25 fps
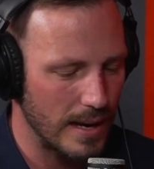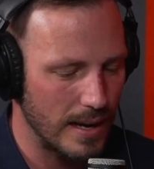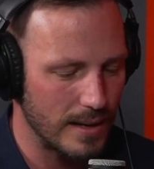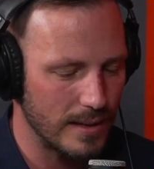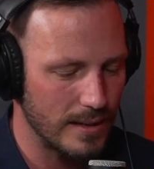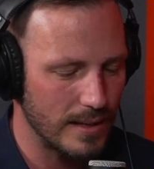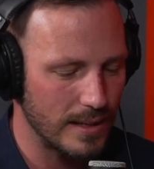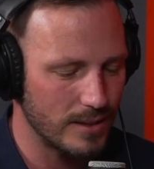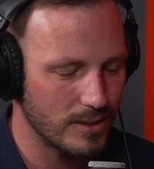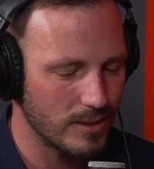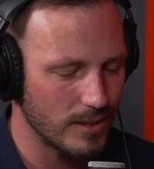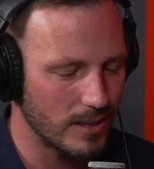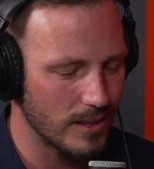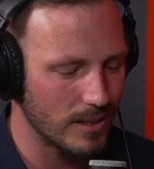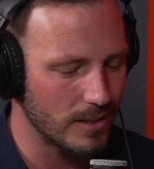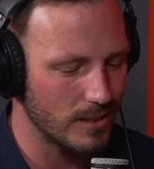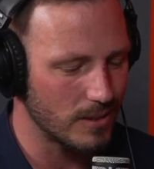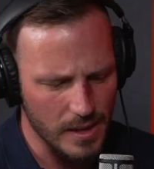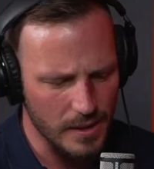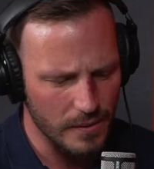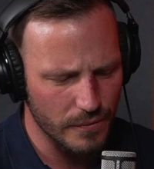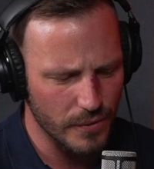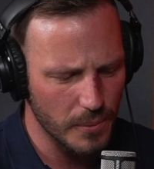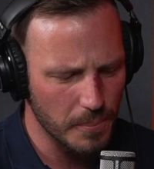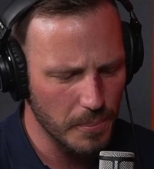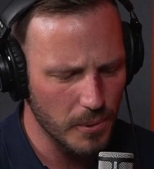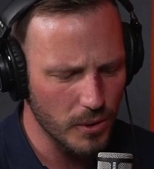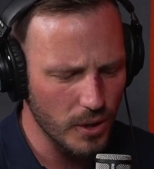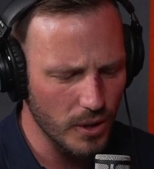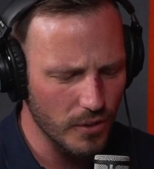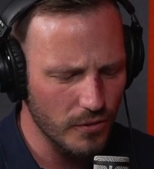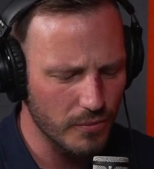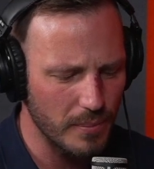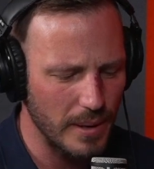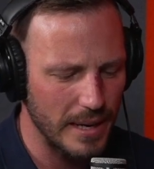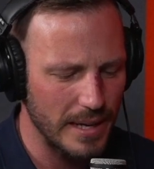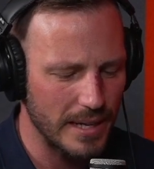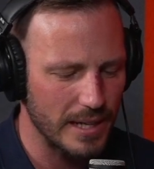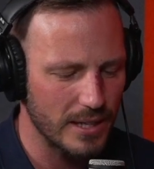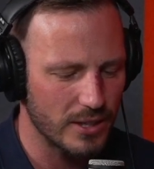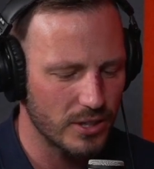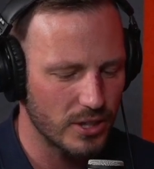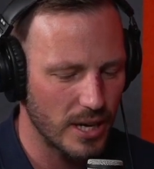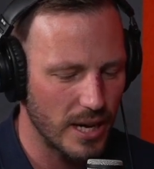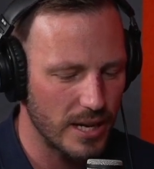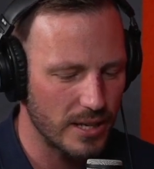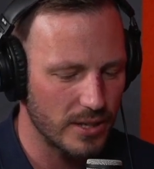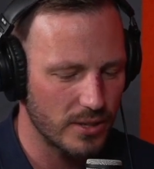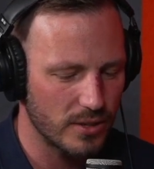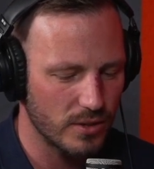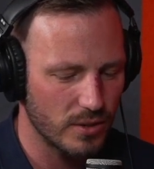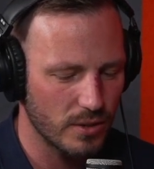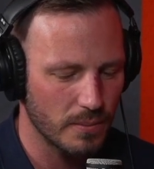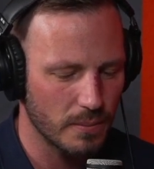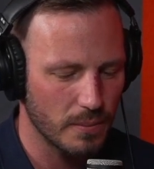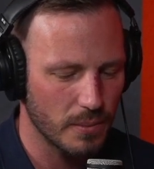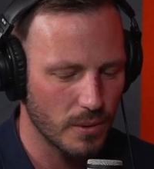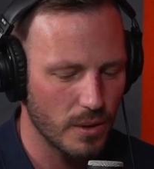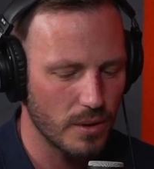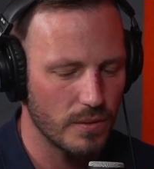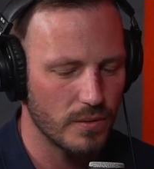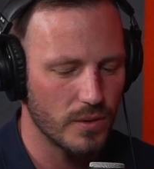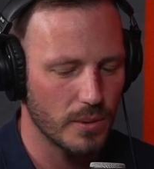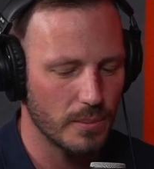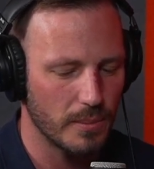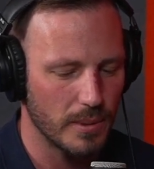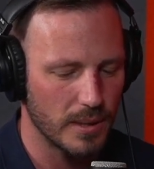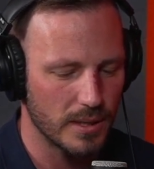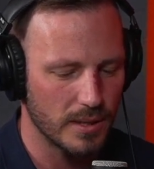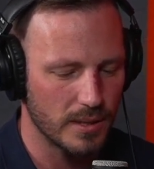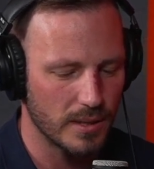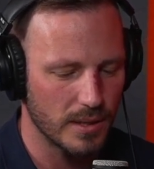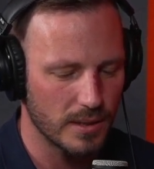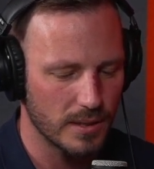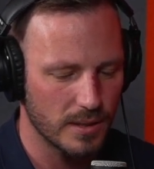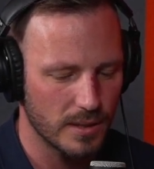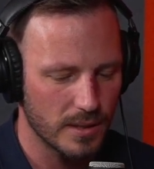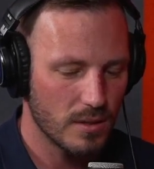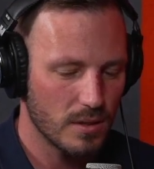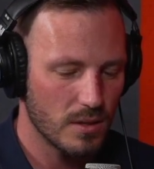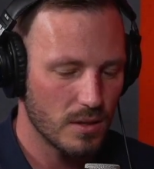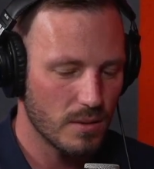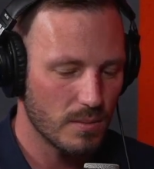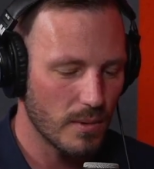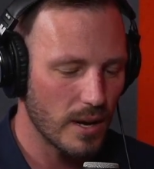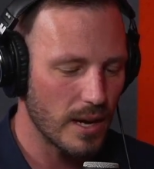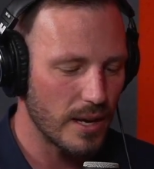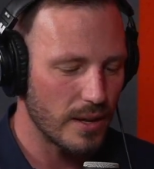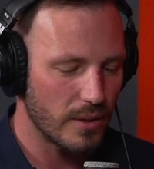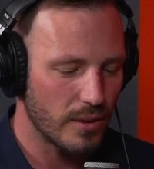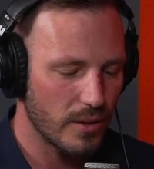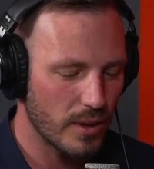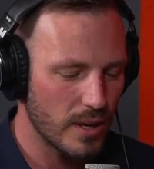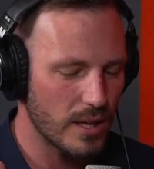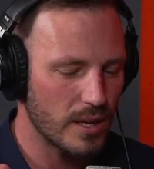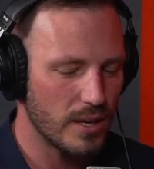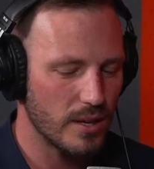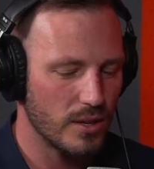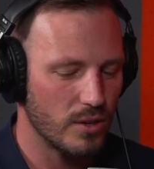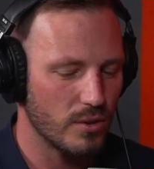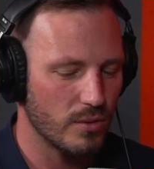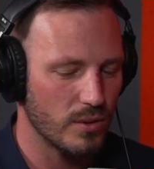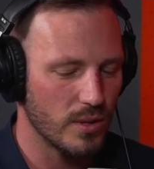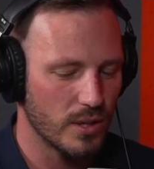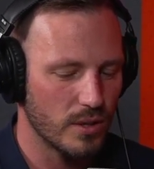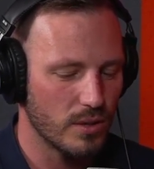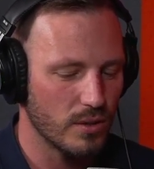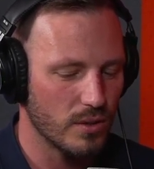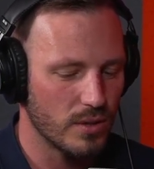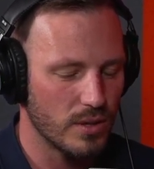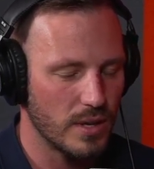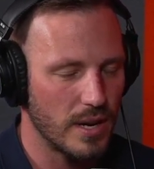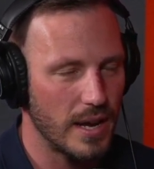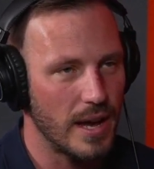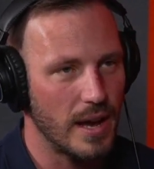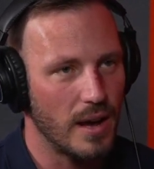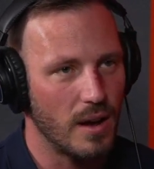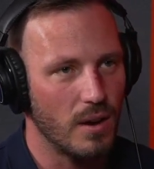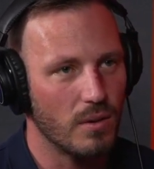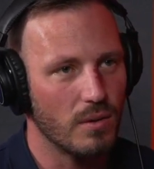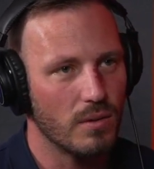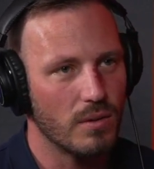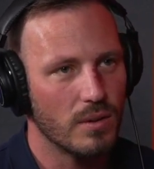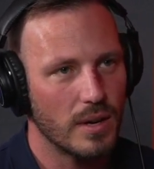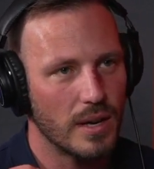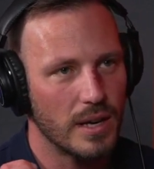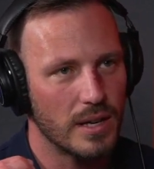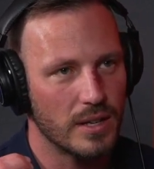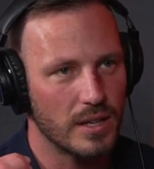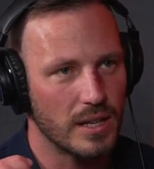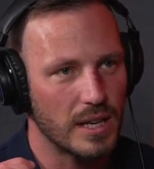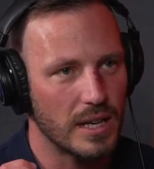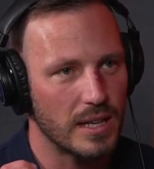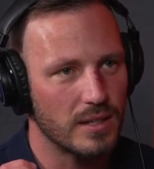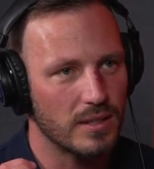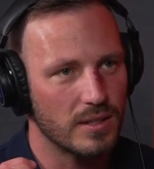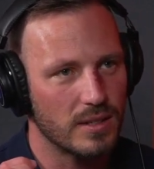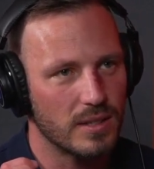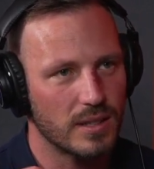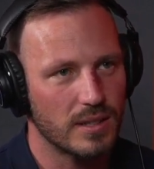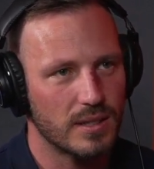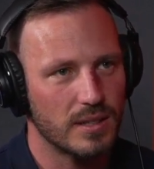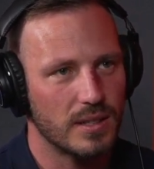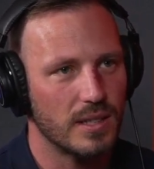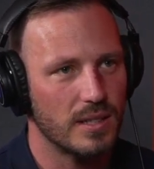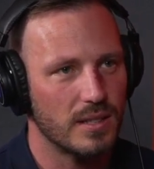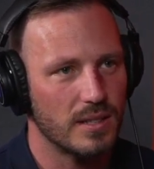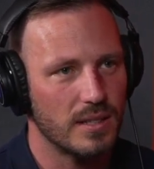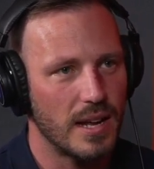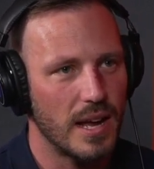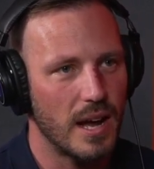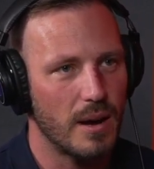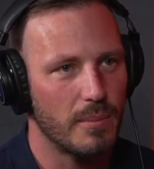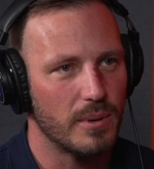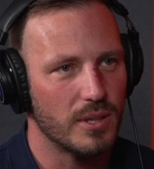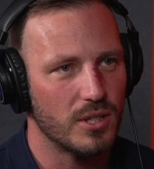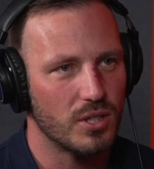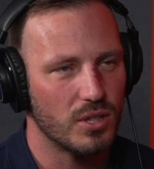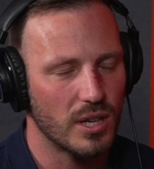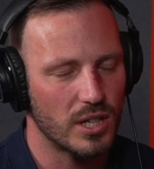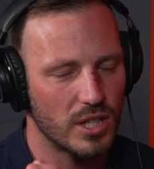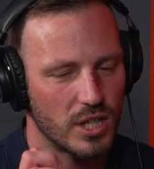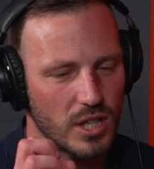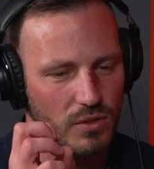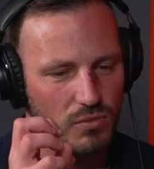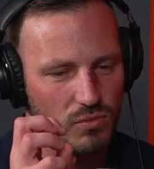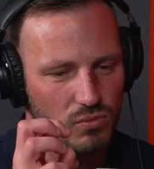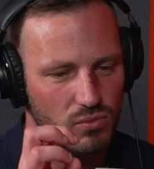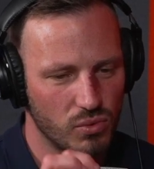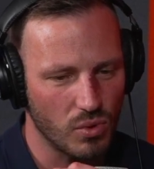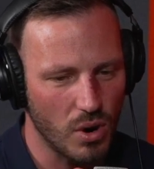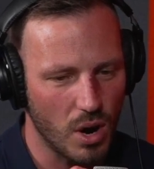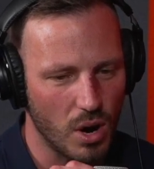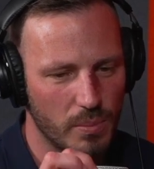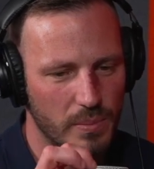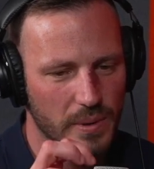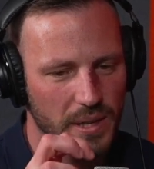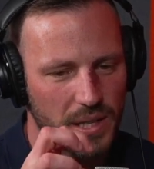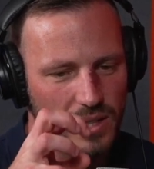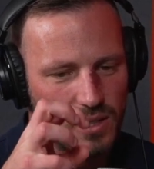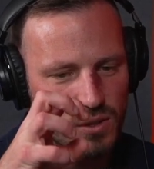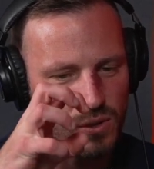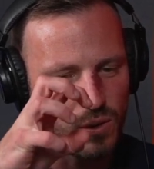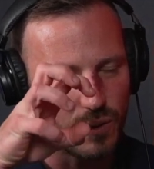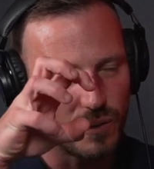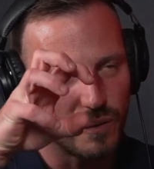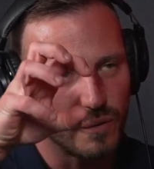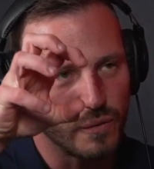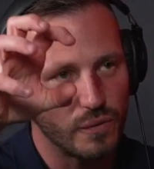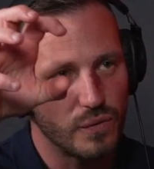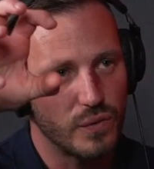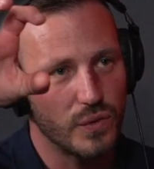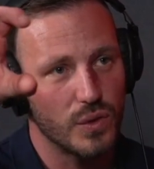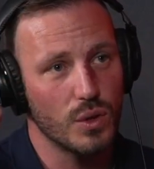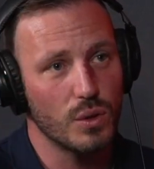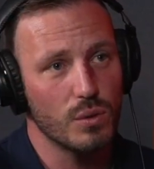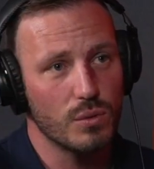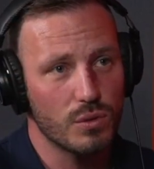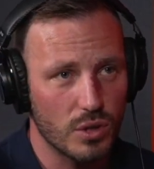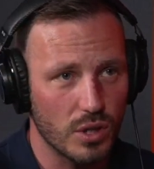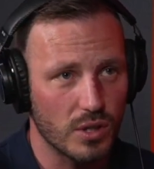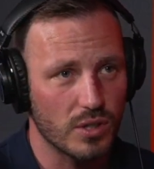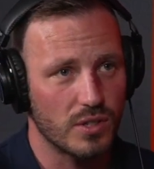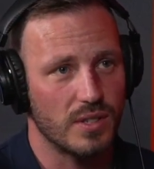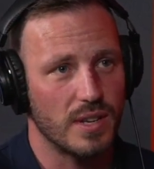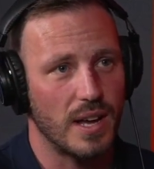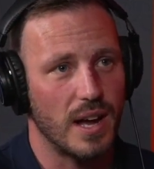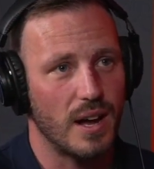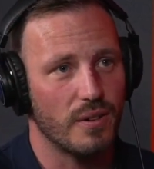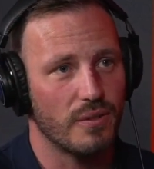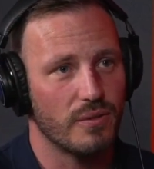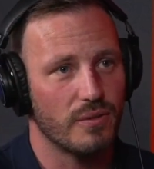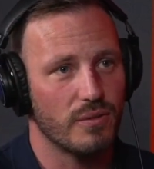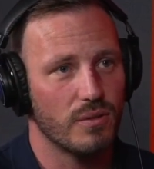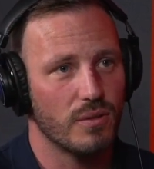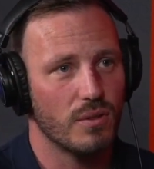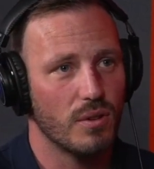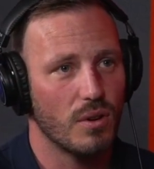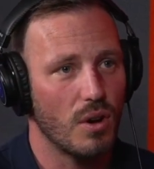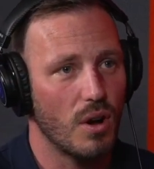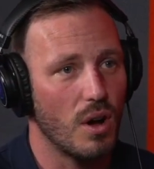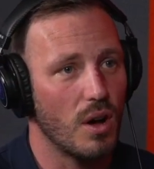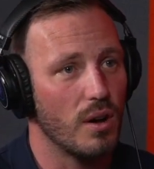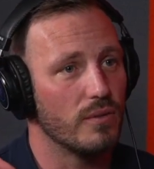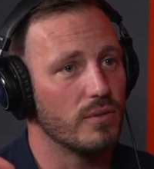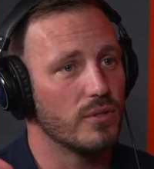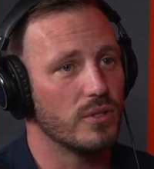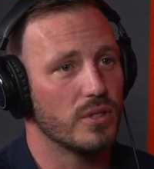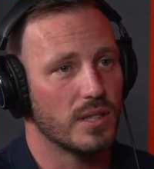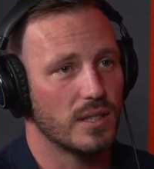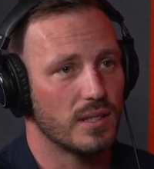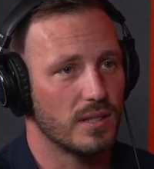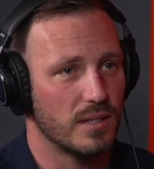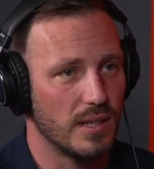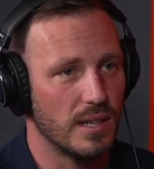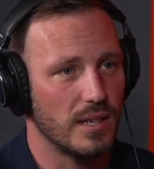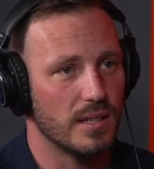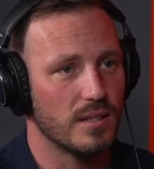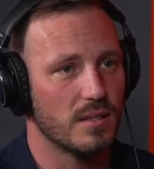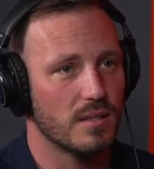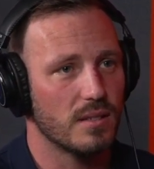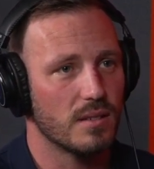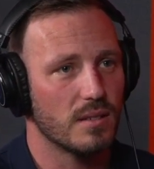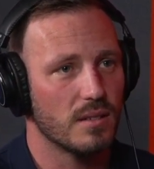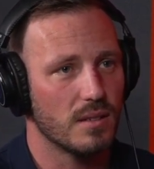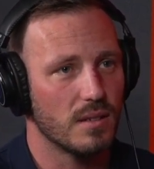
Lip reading: Next thing is, if you put off making changes to improve your business, you might think you're doing good now and you're getting success now, but you're actually robbing your future self of success,